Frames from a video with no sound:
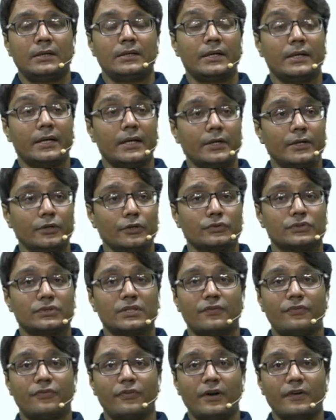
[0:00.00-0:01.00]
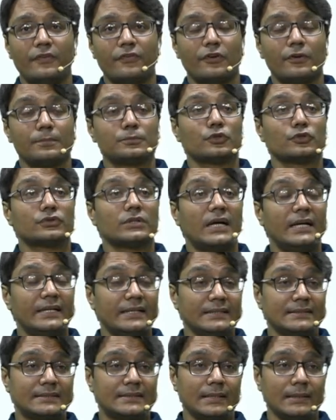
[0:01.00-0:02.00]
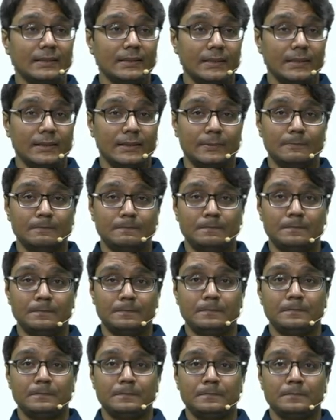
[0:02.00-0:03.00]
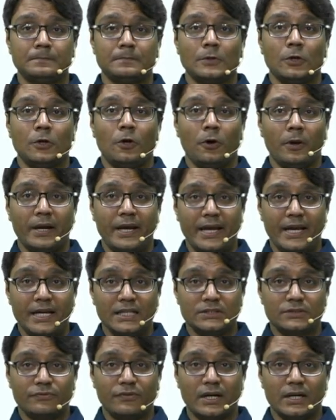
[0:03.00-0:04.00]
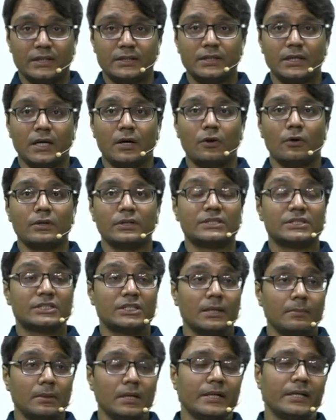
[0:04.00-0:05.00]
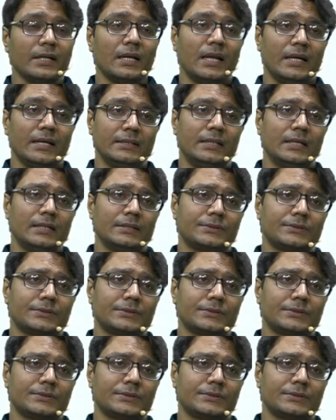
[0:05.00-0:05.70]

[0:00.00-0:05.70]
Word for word: didn't you suffered from society's thinking or age factor or stability like that?